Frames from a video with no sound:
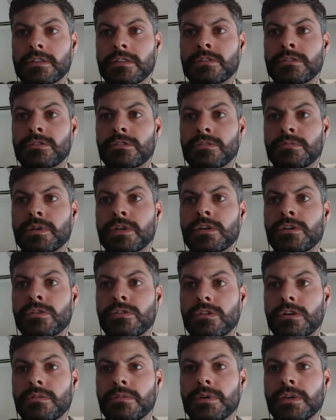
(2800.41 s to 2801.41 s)
assuming
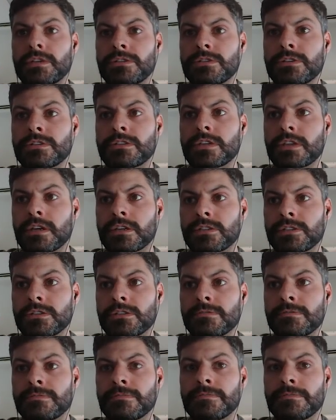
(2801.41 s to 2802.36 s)
quorum intersection.